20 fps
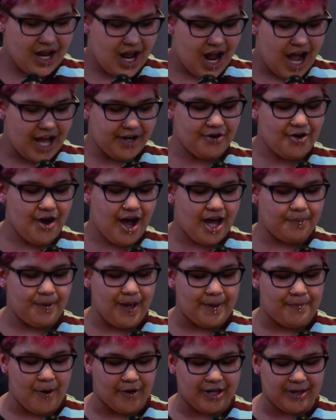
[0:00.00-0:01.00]
I don't know how to
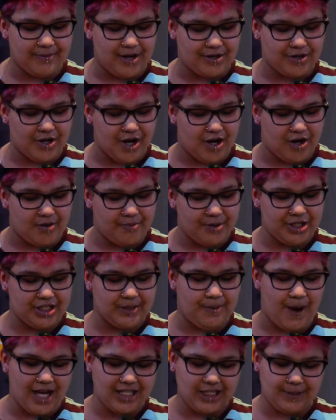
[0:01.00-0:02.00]
play Pokemon Go, but there's
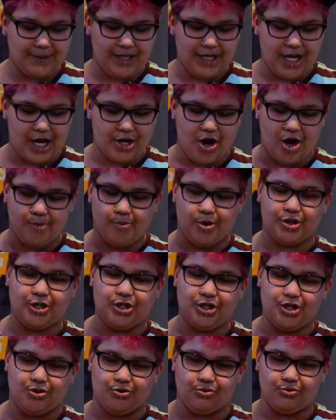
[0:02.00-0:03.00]
a possibility I know more
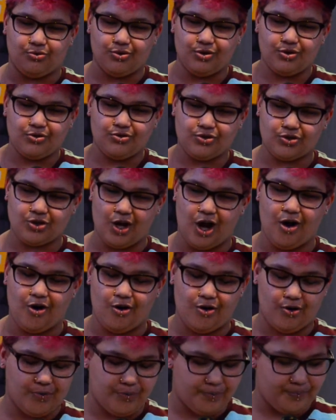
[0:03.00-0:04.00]
than you,
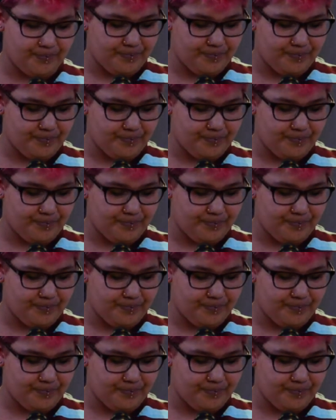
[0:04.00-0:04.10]
so.